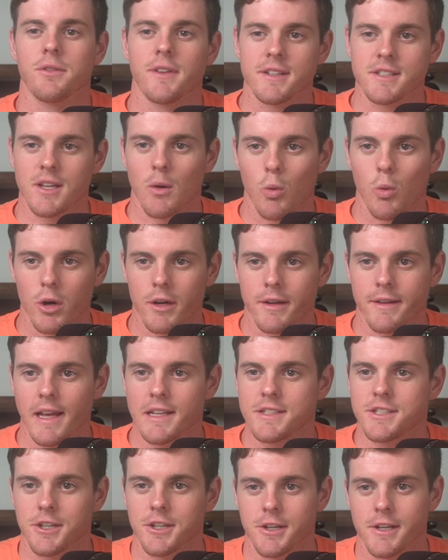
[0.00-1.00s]
things that weren't
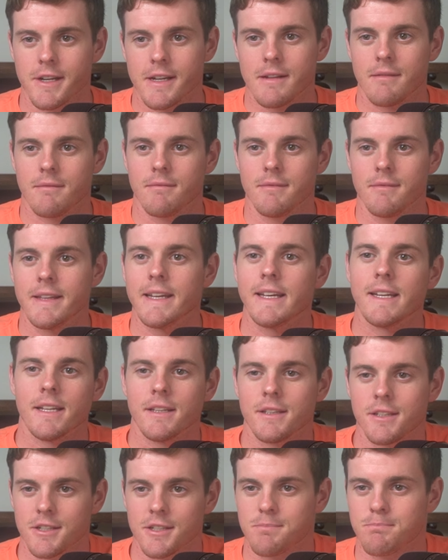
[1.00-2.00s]
necessarily
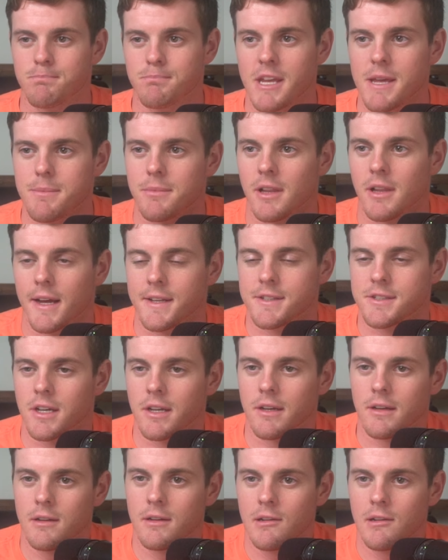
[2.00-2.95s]
needed to keep the lights on.